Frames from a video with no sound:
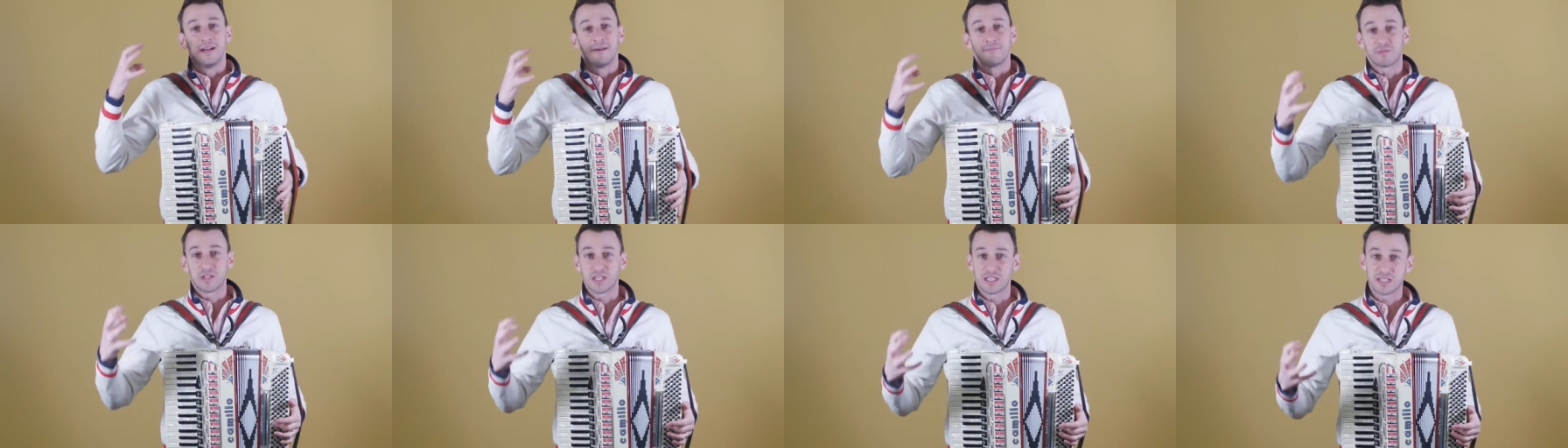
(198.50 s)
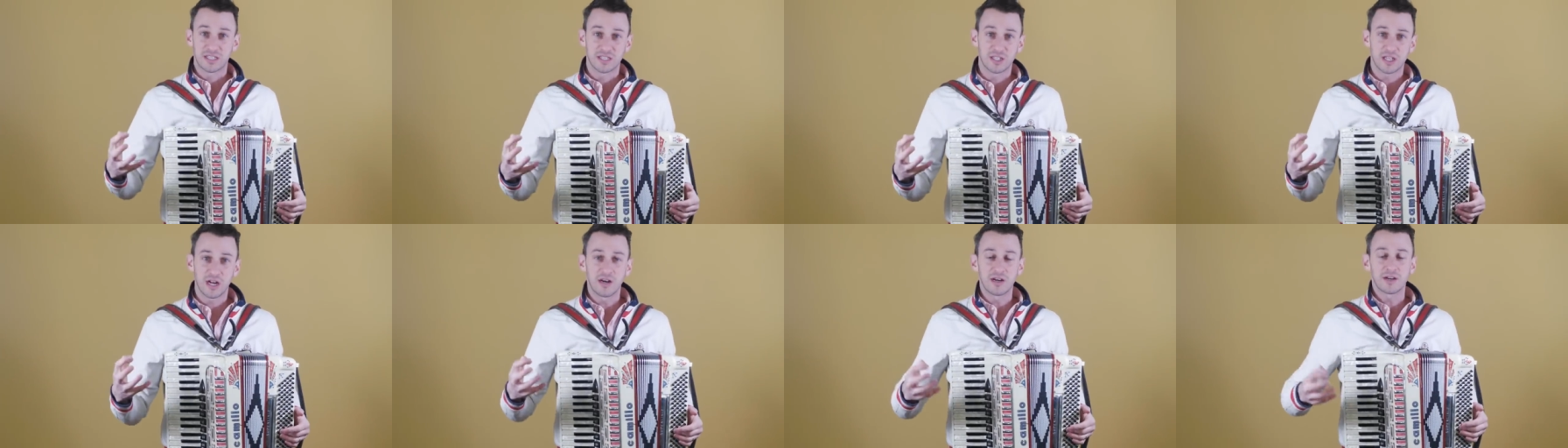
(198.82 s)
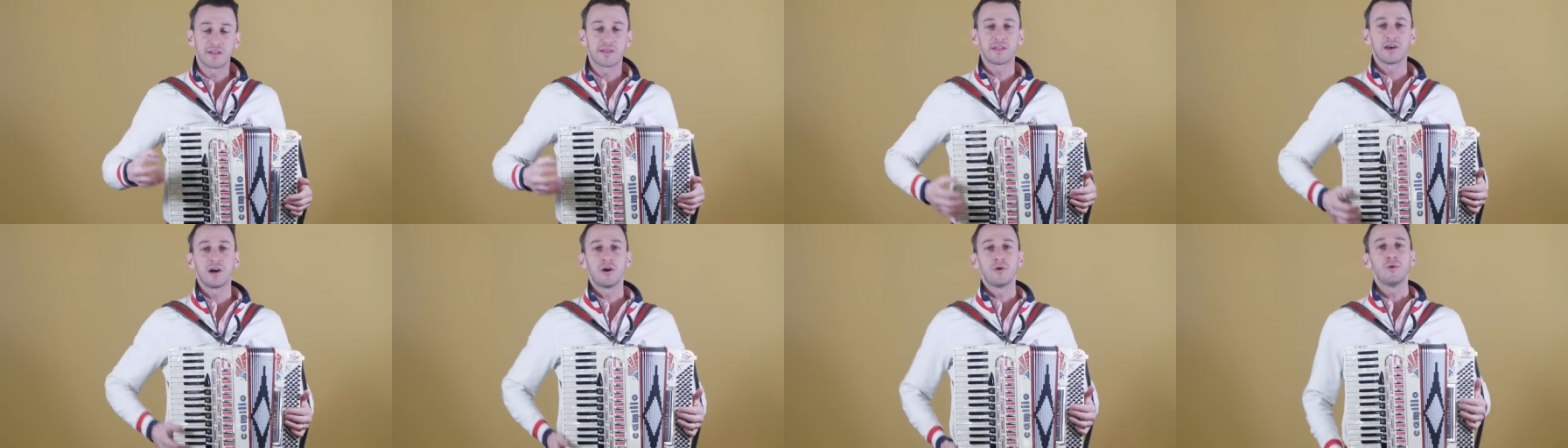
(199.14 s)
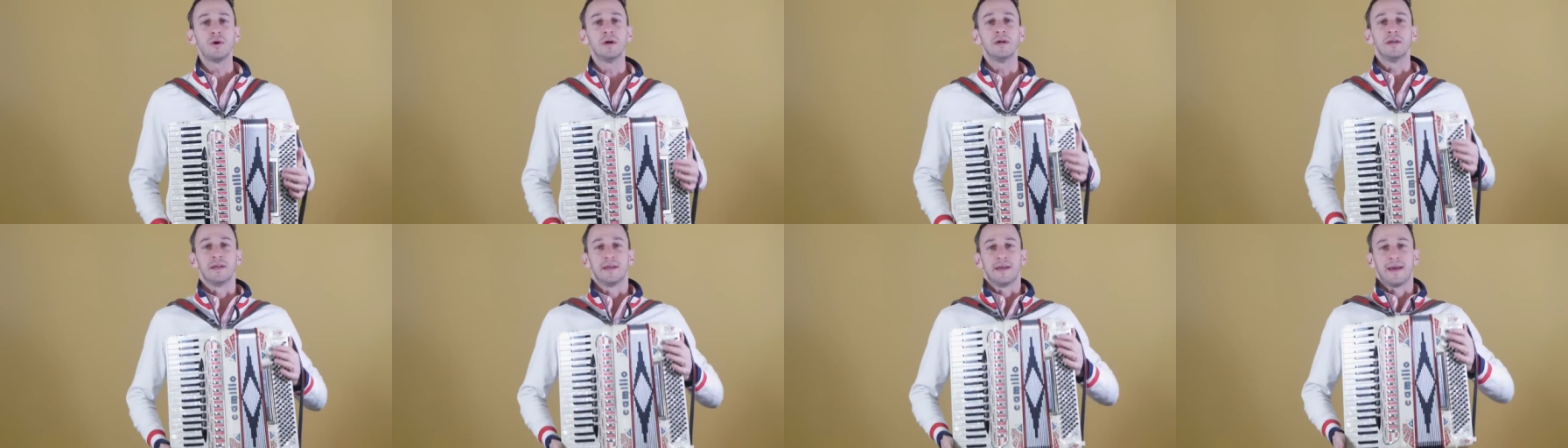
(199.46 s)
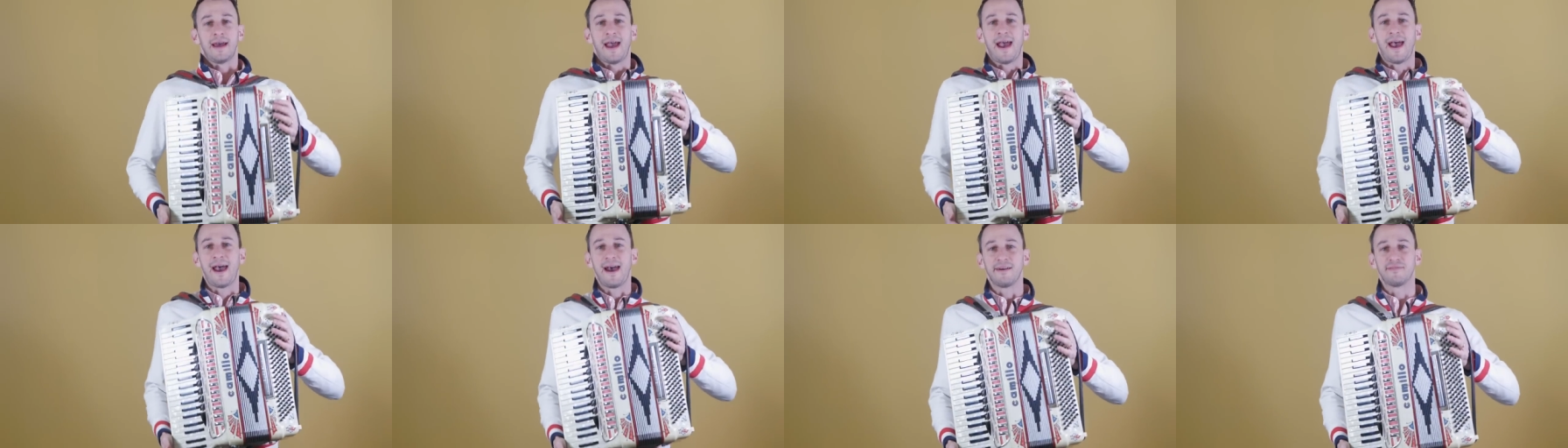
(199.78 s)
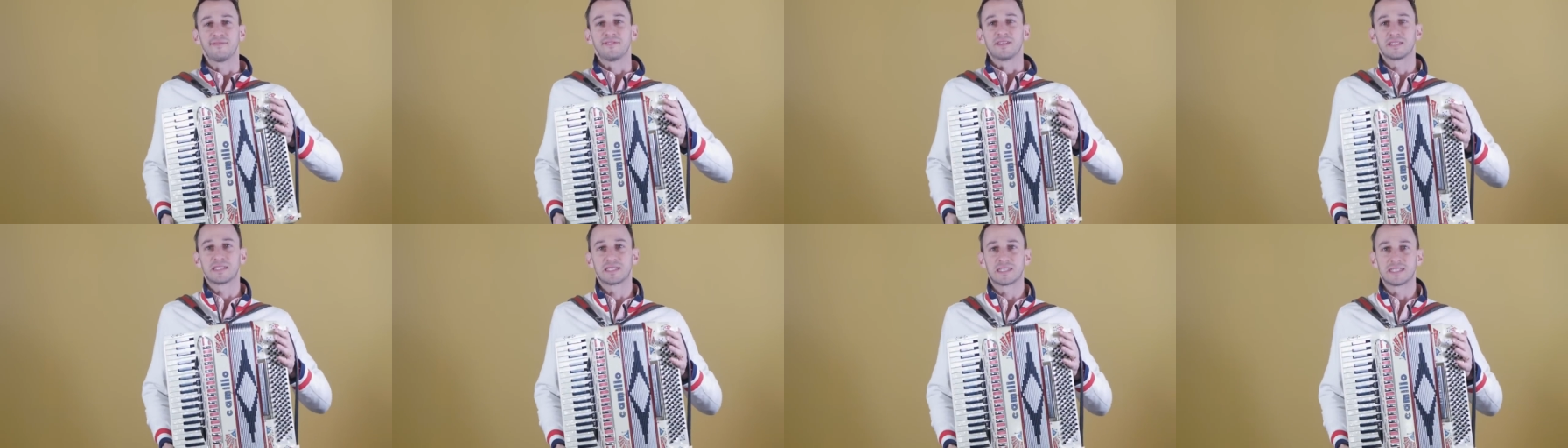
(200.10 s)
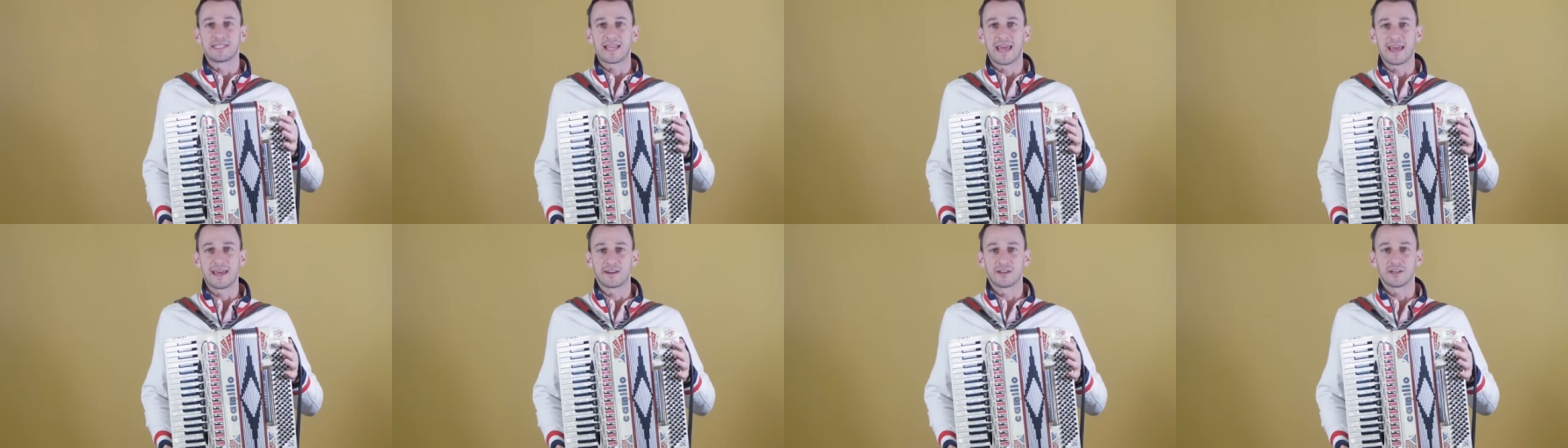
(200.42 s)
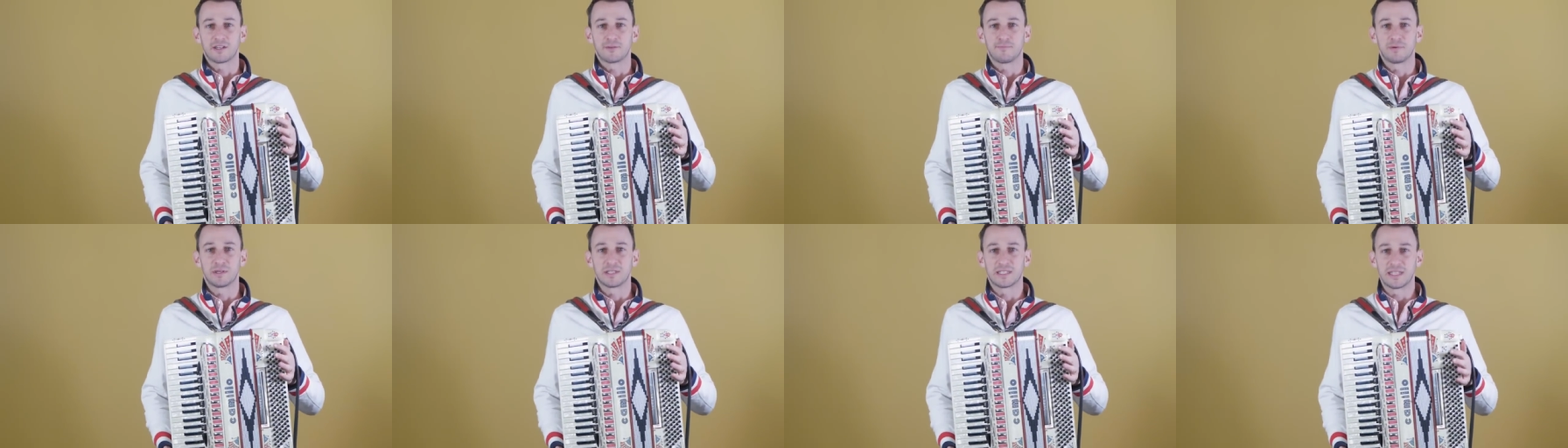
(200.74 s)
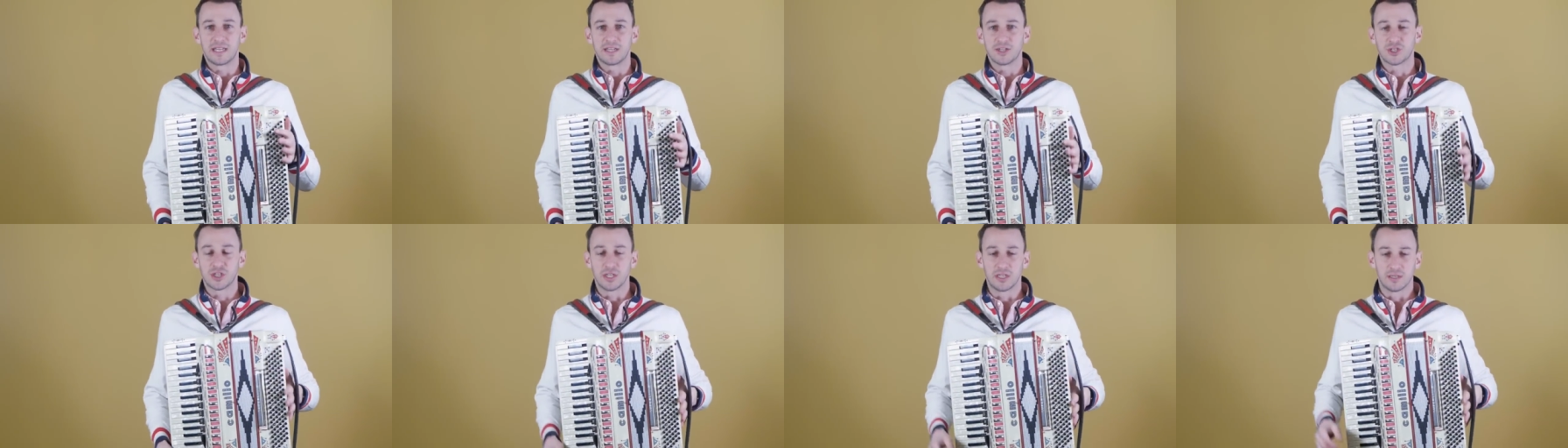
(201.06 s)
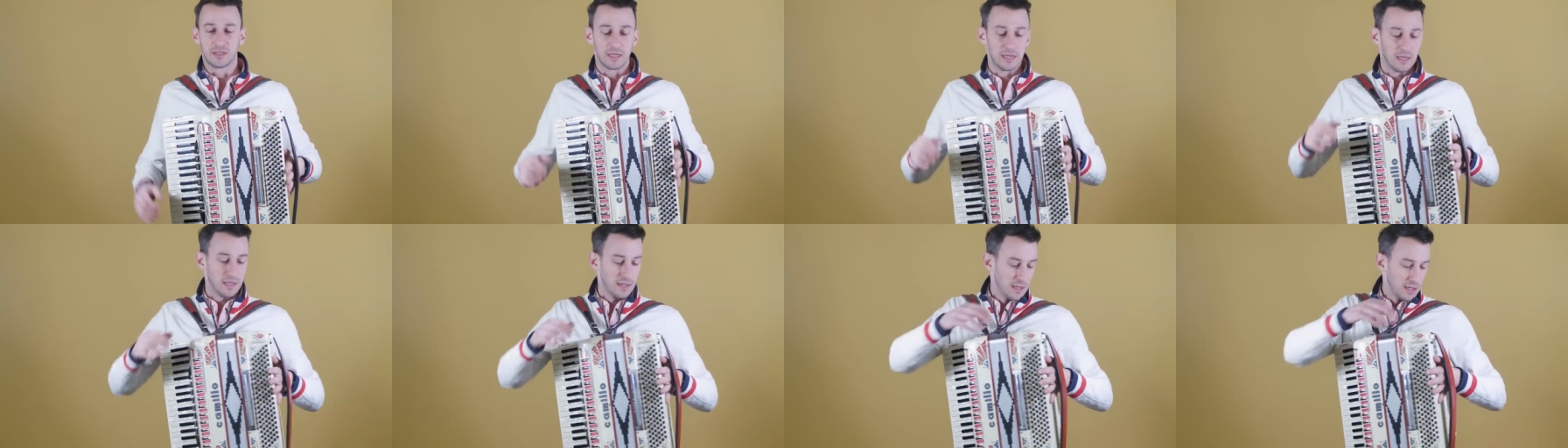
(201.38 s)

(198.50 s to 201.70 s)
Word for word: To start though, have the standard position.